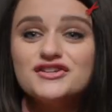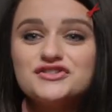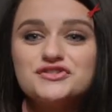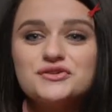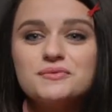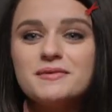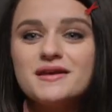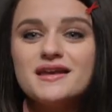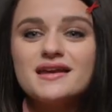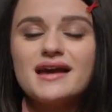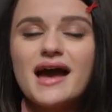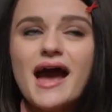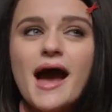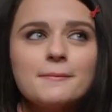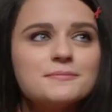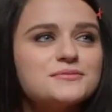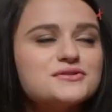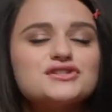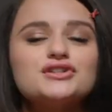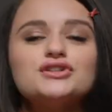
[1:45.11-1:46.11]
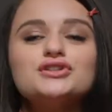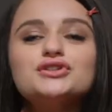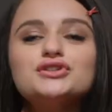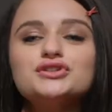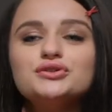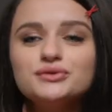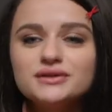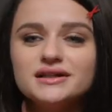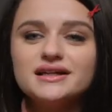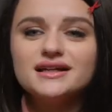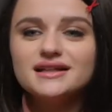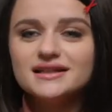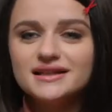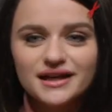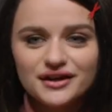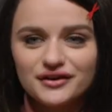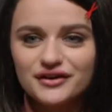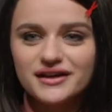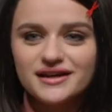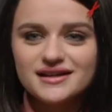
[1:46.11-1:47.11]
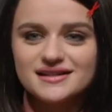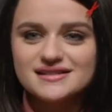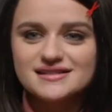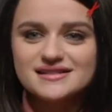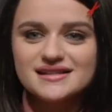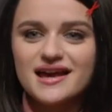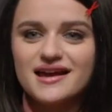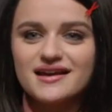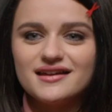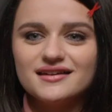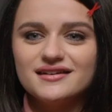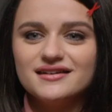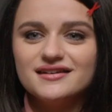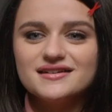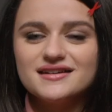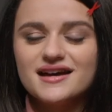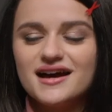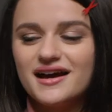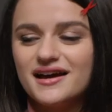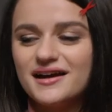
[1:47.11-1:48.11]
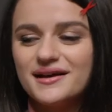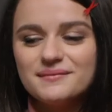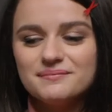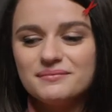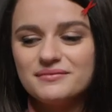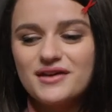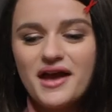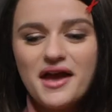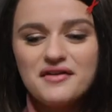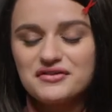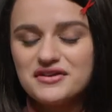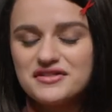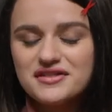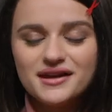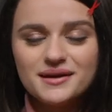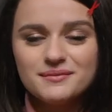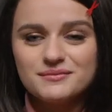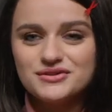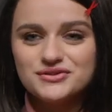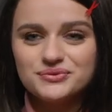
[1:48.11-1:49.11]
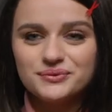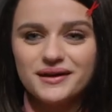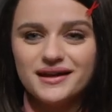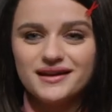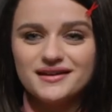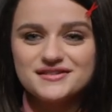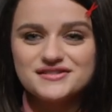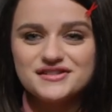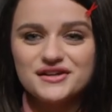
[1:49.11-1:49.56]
to being absolutely hilarious and um, everything in between.